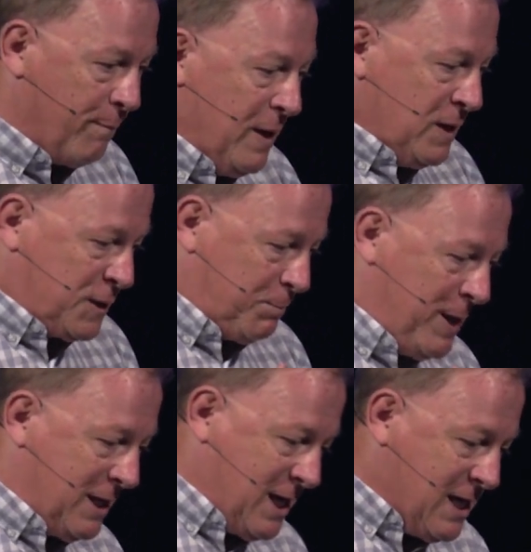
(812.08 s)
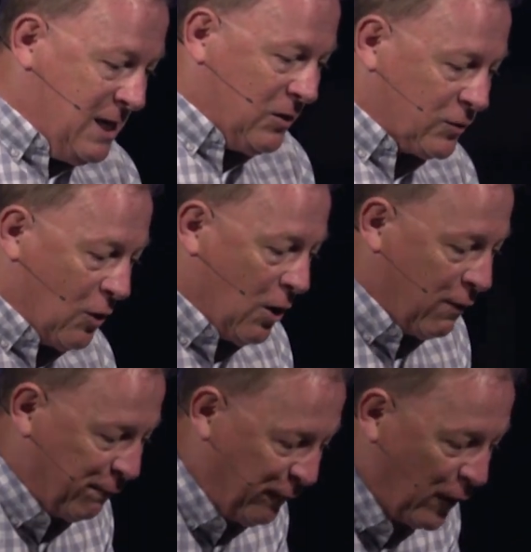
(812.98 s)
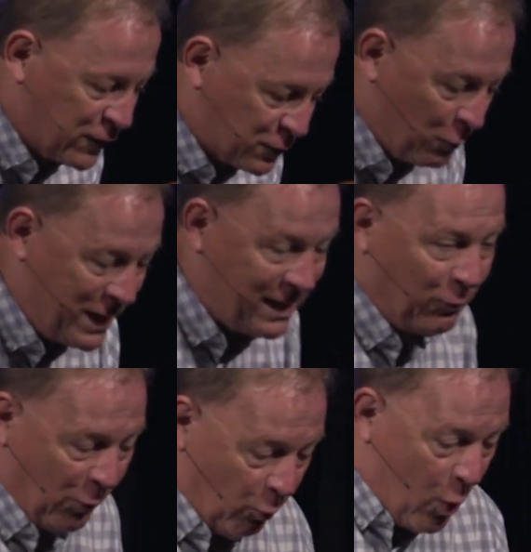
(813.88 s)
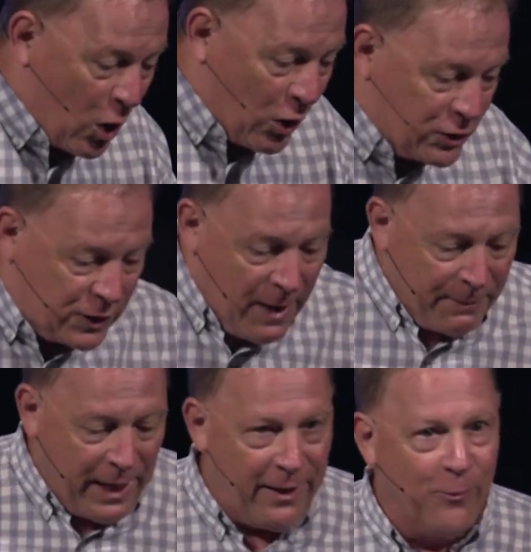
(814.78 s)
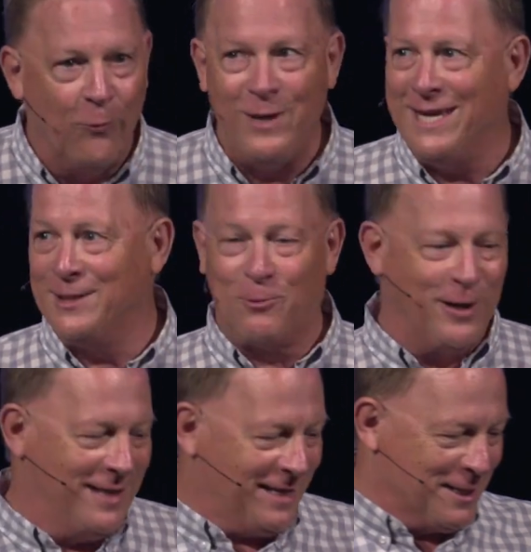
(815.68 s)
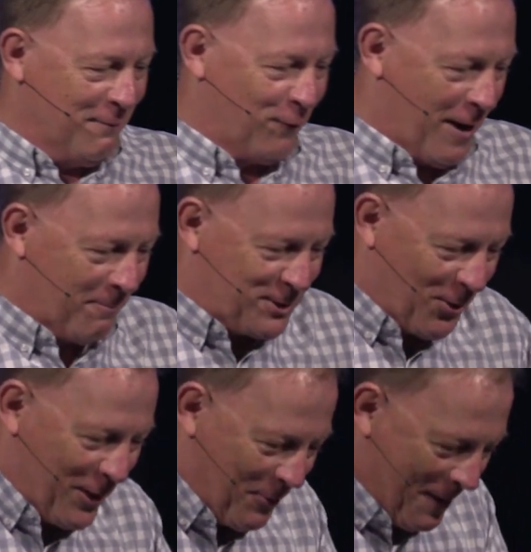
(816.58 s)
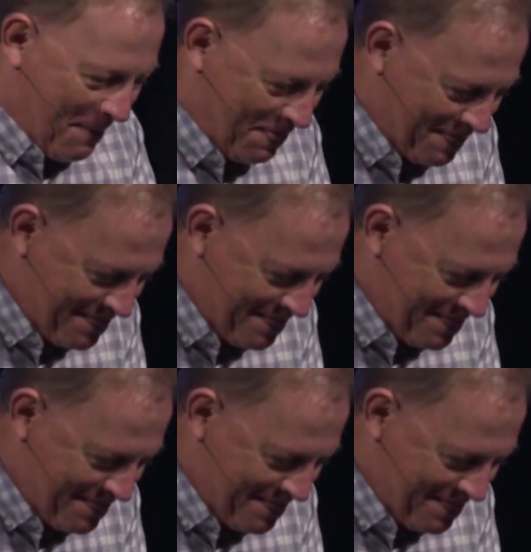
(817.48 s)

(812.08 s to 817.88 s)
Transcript: from speaking his or her first words, where did that come from? So anyway,